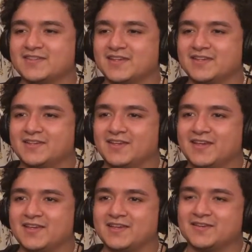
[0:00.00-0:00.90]
It's like,
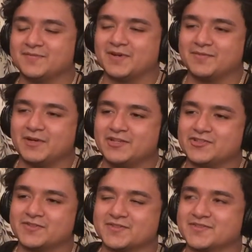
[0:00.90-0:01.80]
hey, my
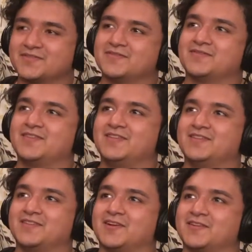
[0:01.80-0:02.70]
joke's
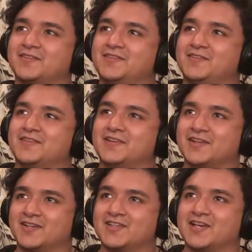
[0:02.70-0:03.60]
not
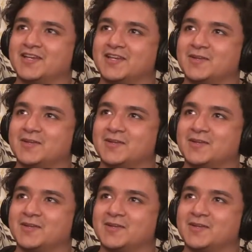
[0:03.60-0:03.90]
attacking